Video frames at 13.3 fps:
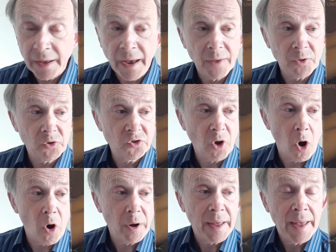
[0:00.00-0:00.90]
and the
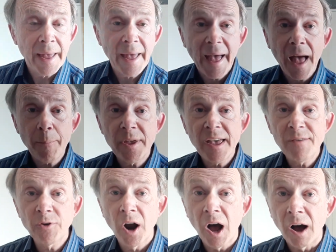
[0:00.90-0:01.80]
song Happy
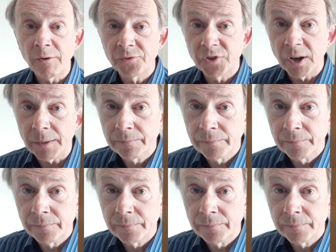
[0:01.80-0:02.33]
Ever After